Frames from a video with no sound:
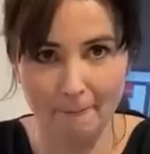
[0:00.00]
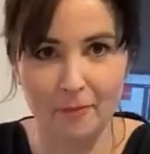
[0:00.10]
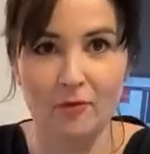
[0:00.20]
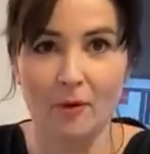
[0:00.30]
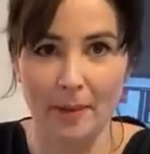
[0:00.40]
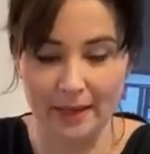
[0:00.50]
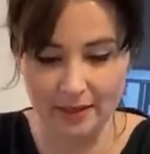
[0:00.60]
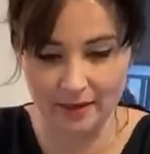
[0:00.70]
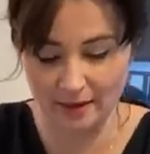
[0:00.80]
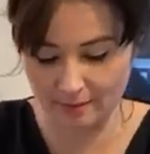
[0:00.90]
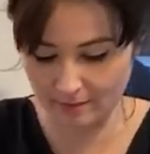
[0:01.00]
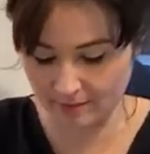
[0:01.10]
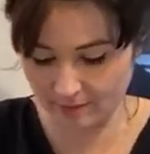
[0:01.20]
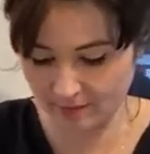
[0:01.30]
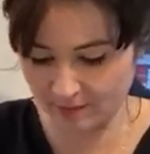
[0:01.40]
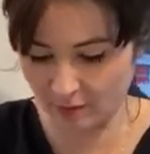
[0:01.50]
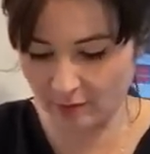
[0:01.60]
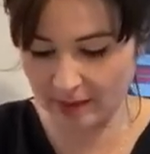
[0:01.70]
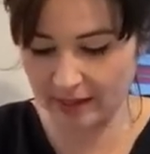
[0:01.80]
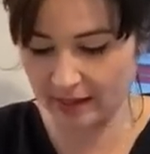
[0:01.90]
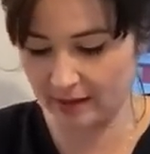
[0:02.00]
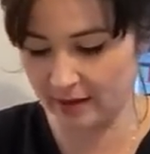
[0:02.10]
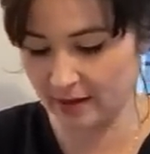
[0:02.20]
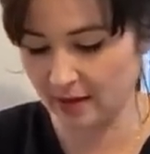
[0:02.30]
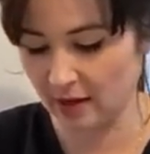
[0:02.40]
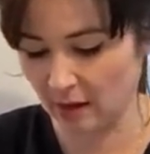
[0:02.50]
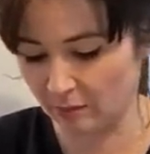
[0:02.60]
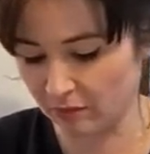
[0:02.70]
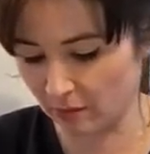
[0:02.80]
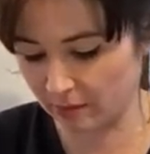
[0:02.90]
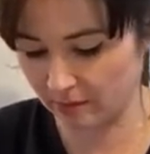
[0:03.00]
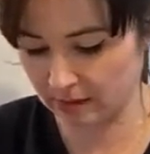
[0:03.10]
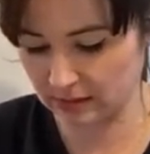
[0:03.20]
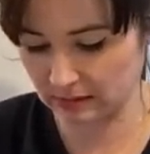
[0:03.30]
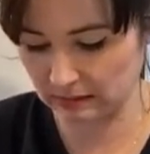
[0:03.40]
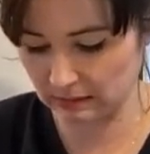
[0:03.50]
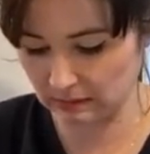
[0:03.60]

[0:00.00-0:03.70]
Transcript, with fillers: before I make it, before I make a, a proper mistake.